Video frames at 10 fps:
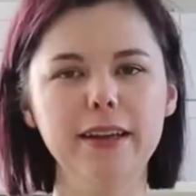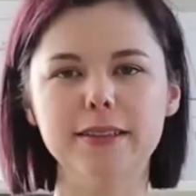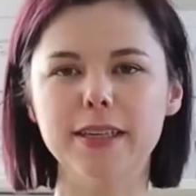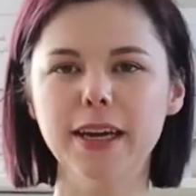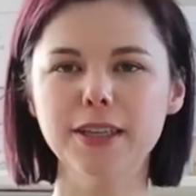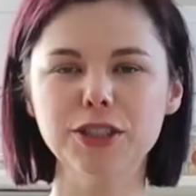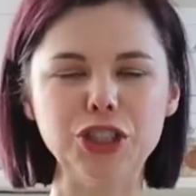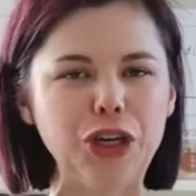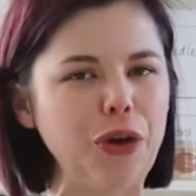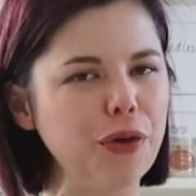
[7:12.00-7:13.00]
is
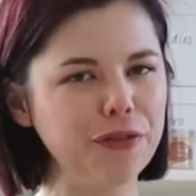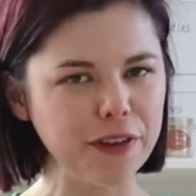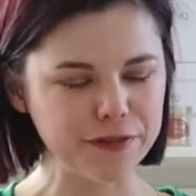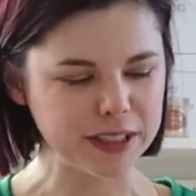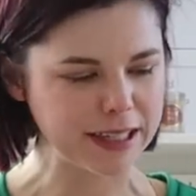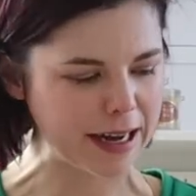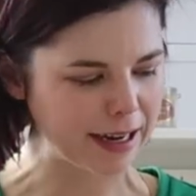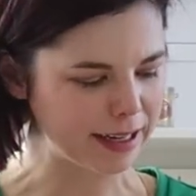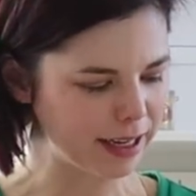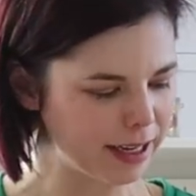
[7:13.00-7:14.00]

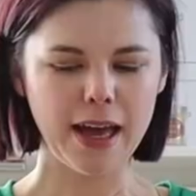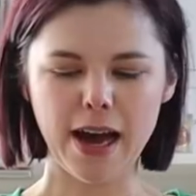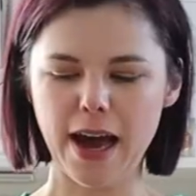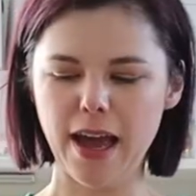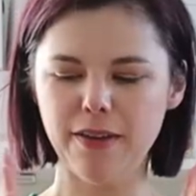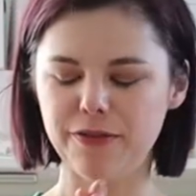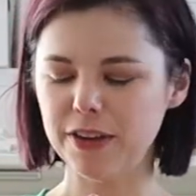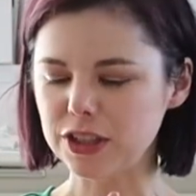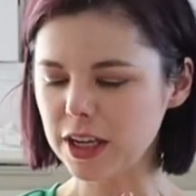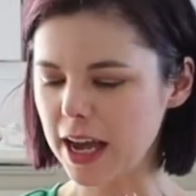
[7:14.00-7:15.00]
2:59. I
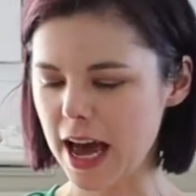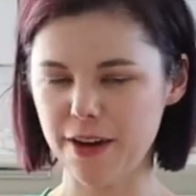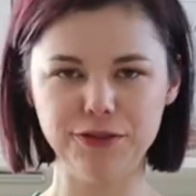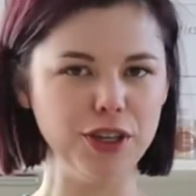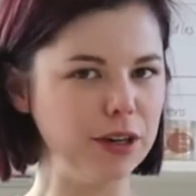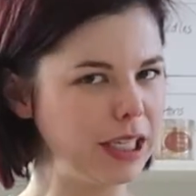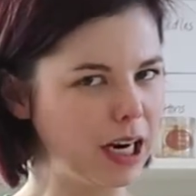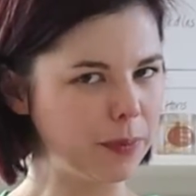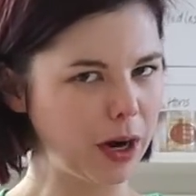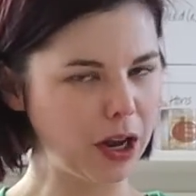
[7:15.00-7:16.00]
officially have to go take
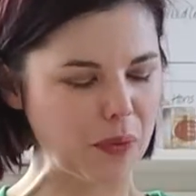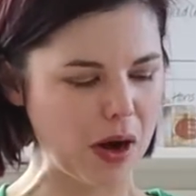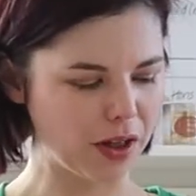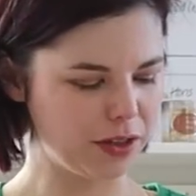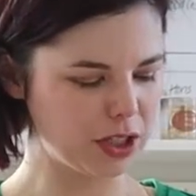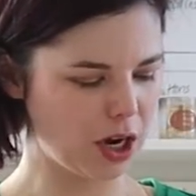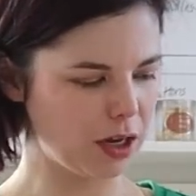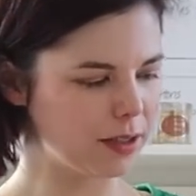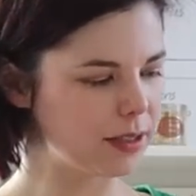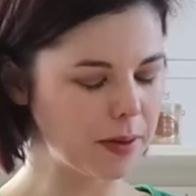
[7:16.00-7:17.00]
a break and walk the
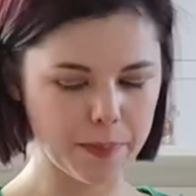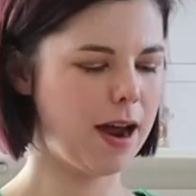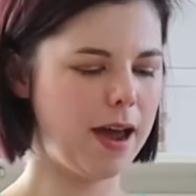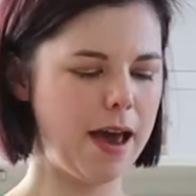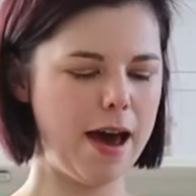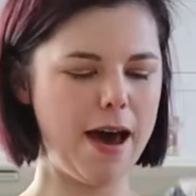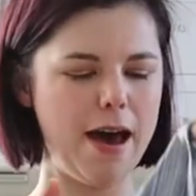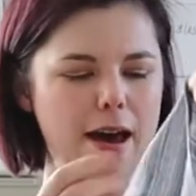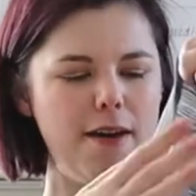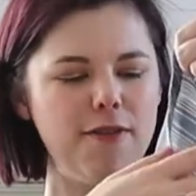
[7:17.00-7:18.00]
dogs. And I
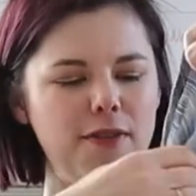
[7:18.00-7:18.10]
have